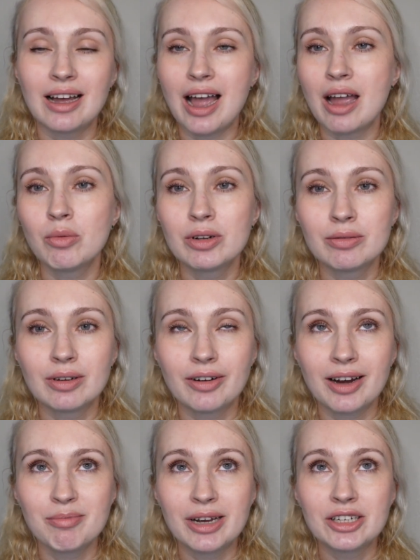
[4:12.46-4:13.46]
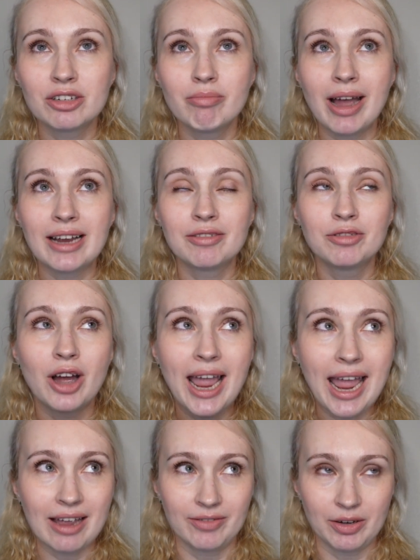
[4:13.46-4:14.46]
I would recommend to buy it for
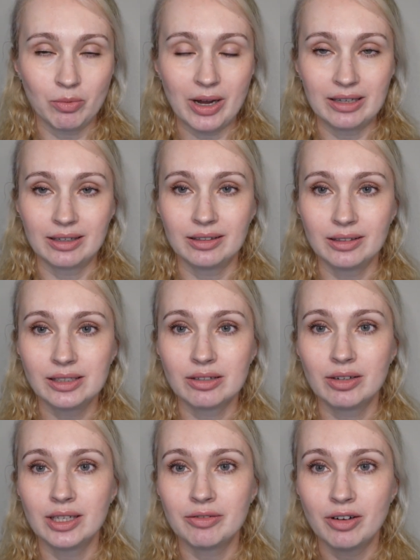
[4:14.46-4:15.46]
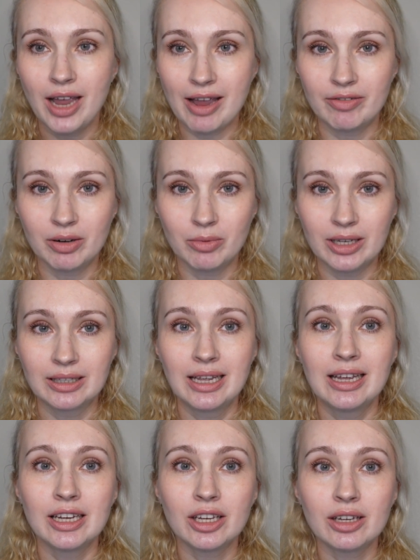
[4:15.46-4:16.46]
everyone literally for everyone
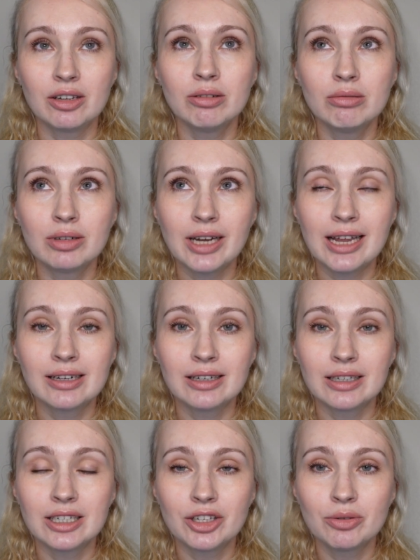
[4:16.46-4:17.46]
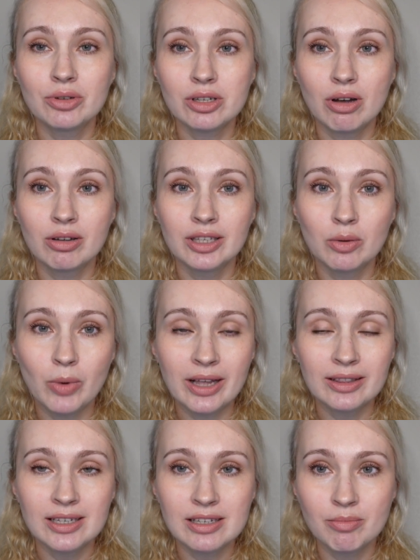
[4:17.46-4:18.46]
you can uh, use only
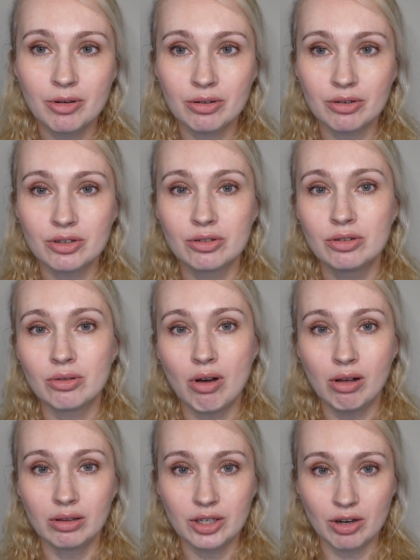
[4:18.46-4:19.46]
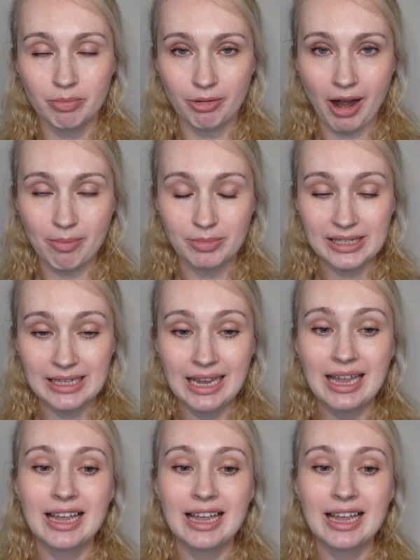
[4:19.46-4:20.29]
one this burr to do all your preps